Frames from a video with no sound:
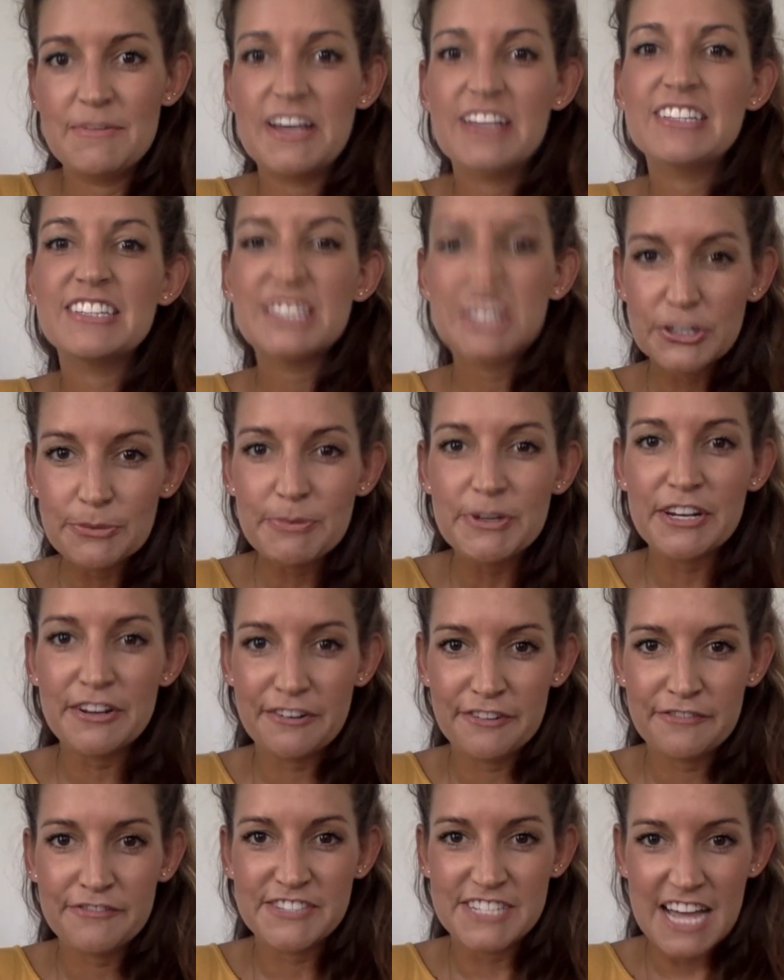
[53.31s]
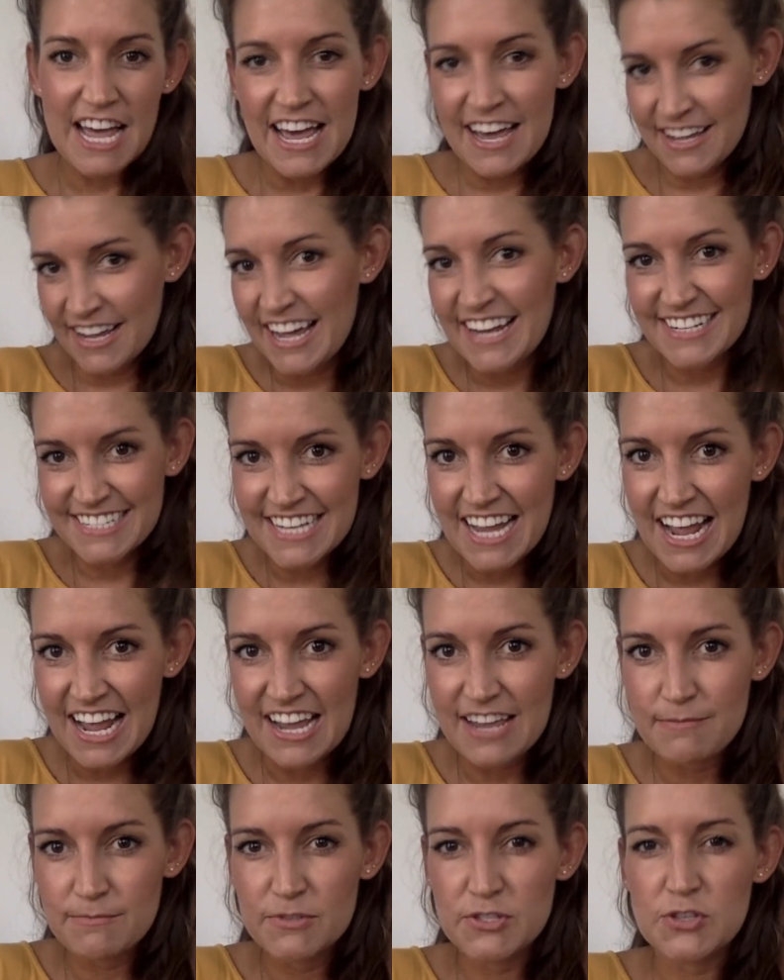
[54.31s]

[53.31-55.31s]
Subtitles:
a little bit at a time.